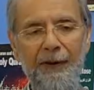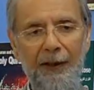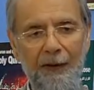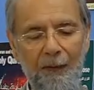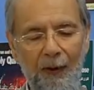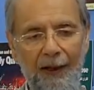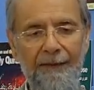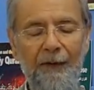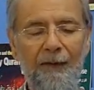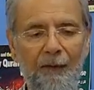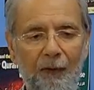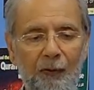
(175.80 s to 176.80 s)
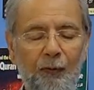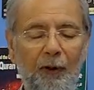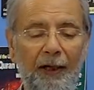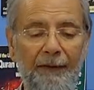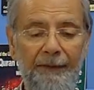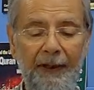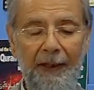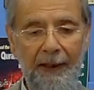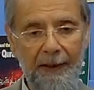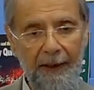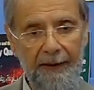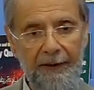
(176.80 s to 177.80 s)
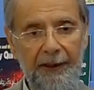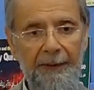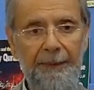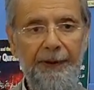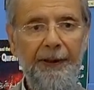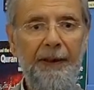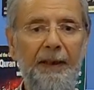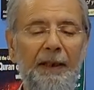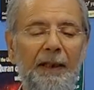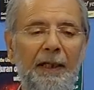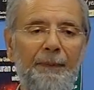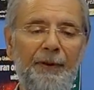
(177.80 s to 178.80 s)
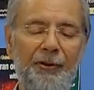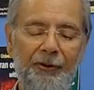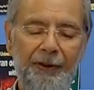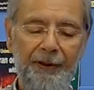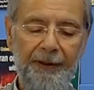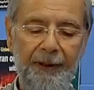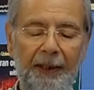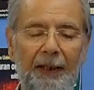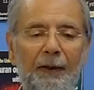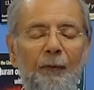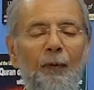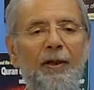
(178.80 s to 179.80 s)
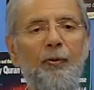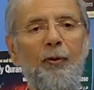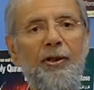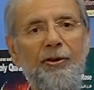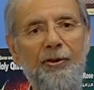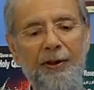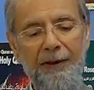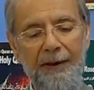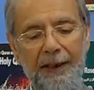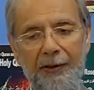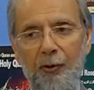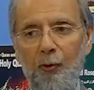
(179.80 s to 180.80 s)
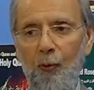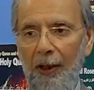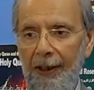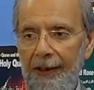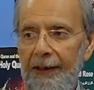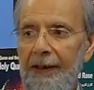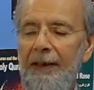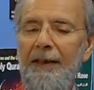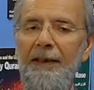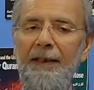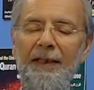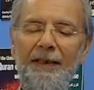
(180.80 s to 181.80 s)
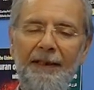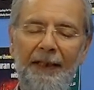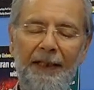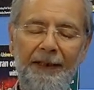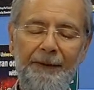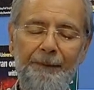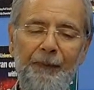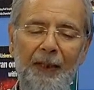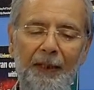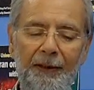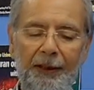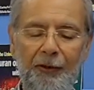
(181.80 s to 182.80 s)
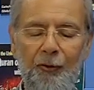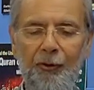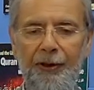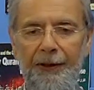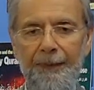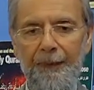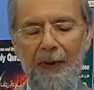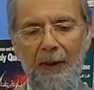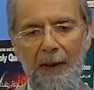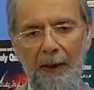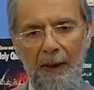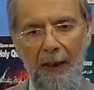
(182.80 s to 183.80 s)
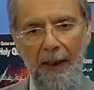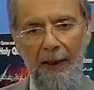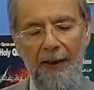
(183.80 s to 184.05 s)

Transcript: third wife or fourth wife rather than being a mistress. When questioned as to why, they said that, you see, our